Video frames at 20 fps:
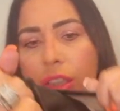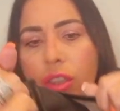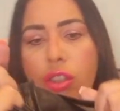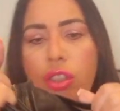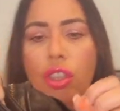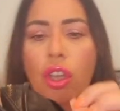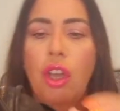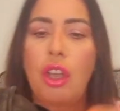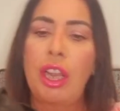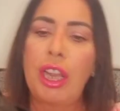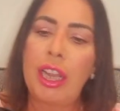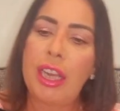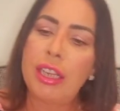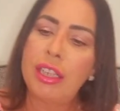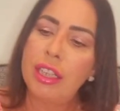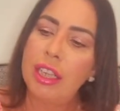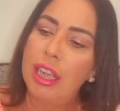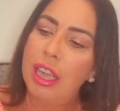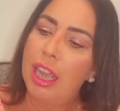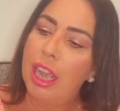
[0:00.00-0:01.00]

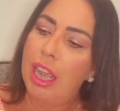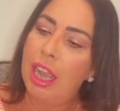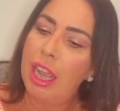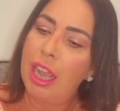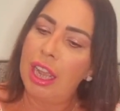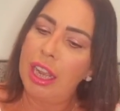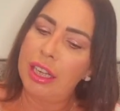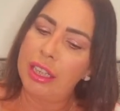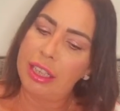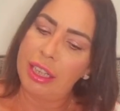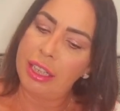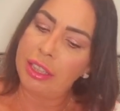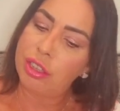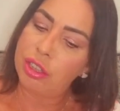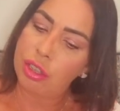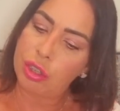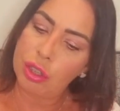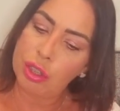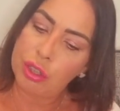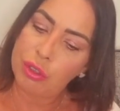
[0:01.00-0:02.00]
inside, and
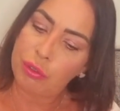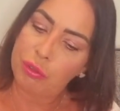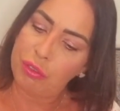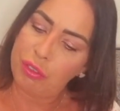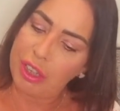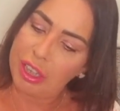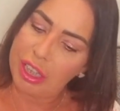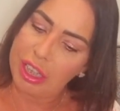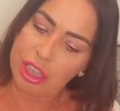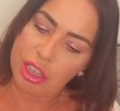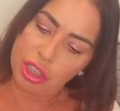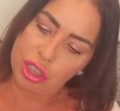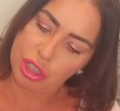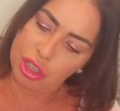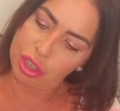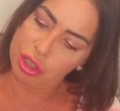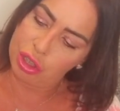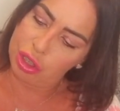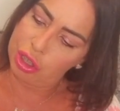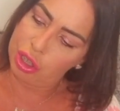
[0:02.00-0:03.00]
it's just
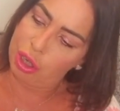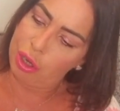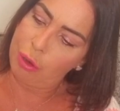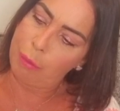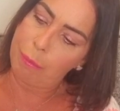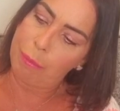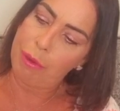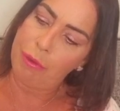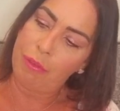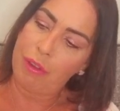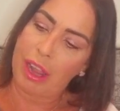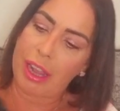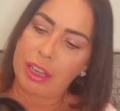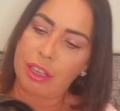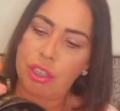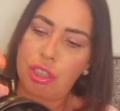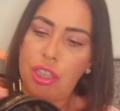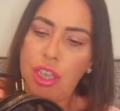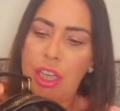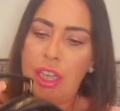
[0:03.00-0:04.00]
finished to
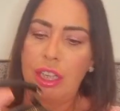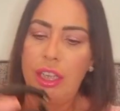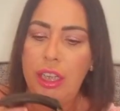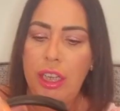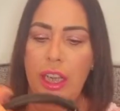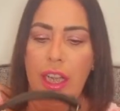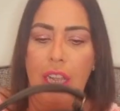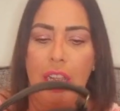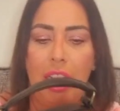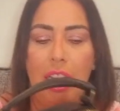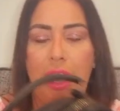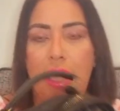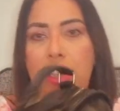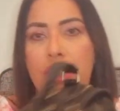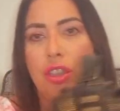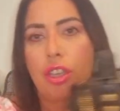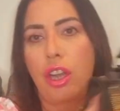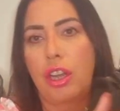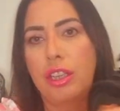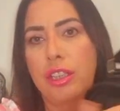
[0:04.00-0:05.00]
perfection.
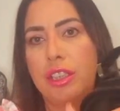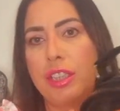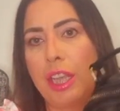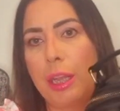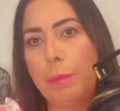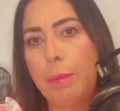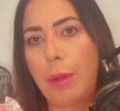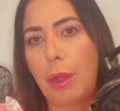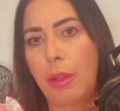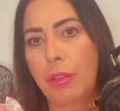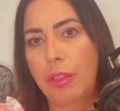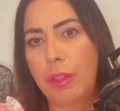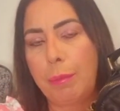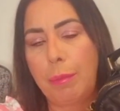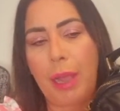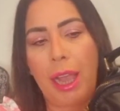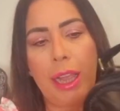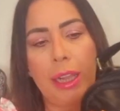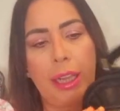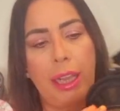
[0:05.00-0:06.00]
It's got a zip on the
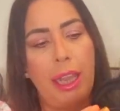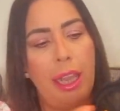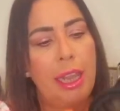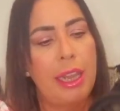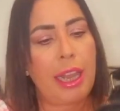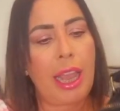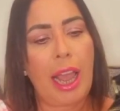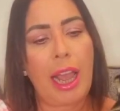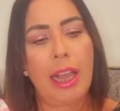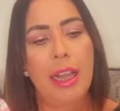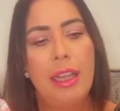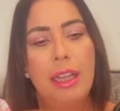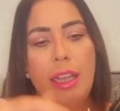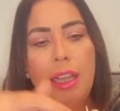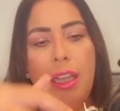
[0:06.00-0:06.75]
back here.